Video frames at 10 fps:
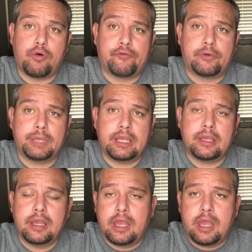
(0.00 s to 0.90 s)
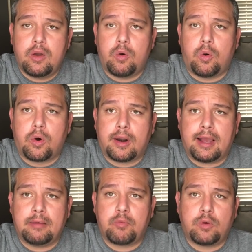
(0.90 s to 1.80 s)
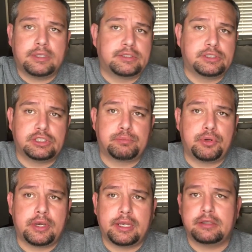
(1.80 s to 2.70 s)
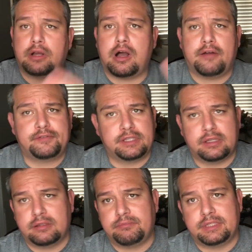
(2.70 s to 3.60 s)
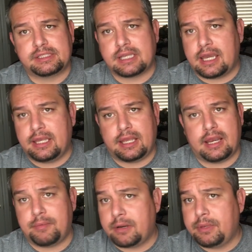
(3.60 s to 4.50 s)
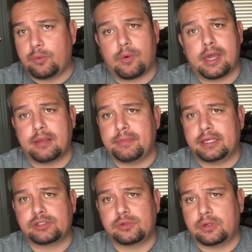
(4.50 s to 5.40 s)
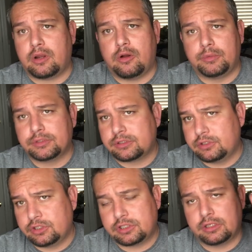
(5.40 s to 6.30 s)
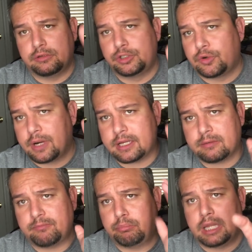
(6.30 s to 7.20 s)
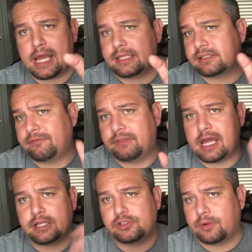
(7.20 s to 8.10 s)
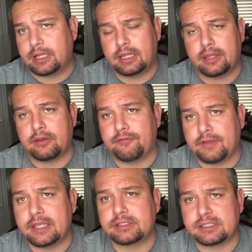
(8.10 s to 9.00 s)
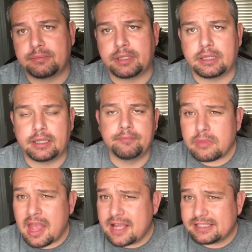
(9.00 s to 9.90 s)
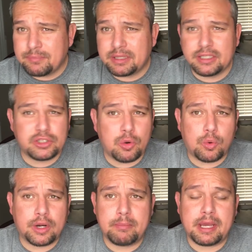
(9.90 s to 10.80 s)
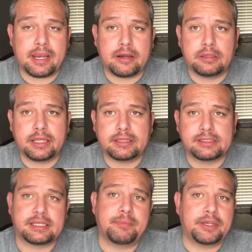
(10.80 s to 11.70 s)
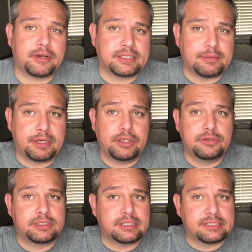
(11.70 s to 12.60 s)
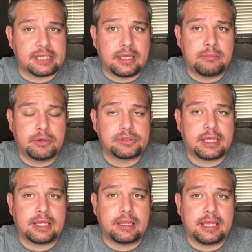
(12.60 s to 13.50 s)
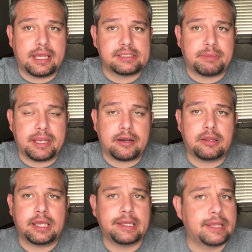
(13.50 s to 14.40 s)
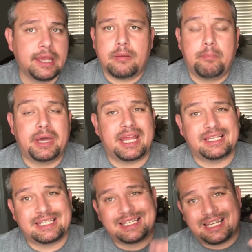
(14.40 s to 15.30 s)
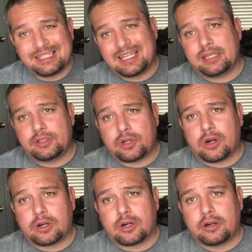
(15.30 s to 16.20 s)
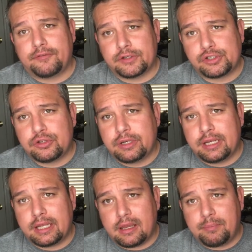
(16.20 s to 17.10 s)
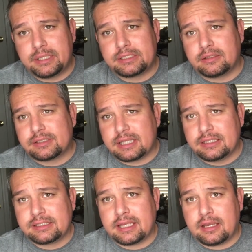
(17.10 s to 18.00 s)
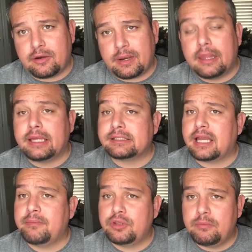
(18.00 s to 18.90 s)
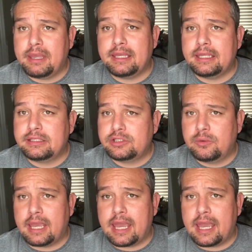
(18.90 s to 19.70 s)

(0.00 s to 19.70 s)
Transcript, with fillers: over me, or I'm going to just put it off to the side and I'm gonna be right up next to it, almost just a direct blast of flash directly in their face typically. I typically don't worry about a hair light this time of year because I'm going to use the sun most likely as my hair light. But as it does get darker, if you're shooting up until sunset and around that time, you may need to